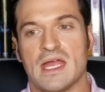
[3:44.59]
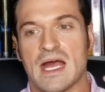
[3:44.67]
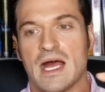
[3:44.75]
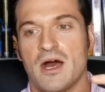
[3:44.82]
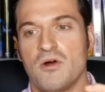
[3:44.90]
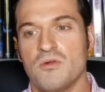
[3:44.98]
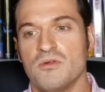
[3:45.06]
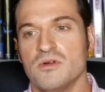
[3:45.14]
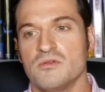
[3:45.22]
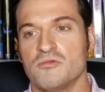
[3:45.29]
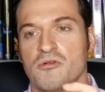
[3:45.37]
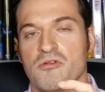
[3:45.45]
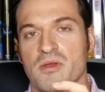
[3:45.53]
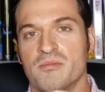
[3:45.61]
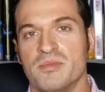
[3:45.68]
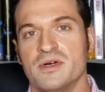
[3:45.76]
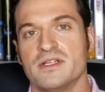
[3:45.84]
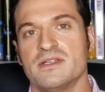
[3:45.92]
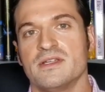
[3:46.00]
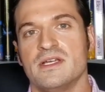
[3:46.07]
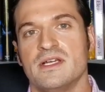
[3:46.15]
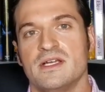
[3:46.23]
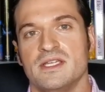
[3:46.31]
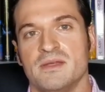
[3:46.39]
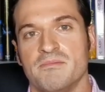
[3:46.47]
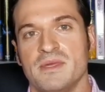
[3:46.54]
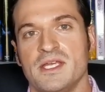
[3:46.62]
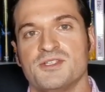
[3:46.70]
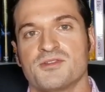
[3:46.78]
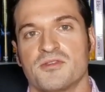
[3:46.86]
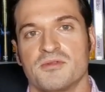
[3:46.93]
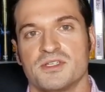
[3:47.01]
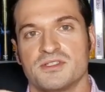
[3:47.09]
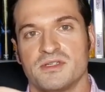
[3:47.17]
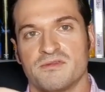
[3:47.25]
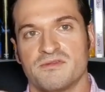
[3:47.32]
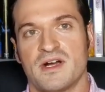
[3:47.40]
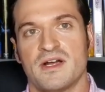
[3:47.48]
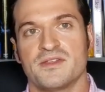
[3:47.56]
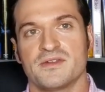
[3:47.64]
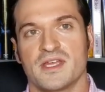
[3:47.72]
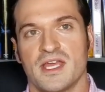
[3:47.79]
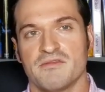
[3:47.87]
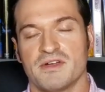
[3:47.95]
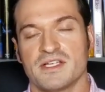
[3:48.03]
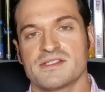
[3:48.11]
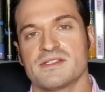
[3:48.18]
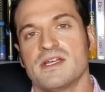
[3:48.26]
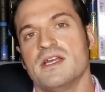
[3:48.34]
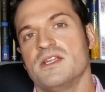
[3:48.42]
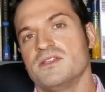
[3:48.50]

How will we put the means with which the Father gave us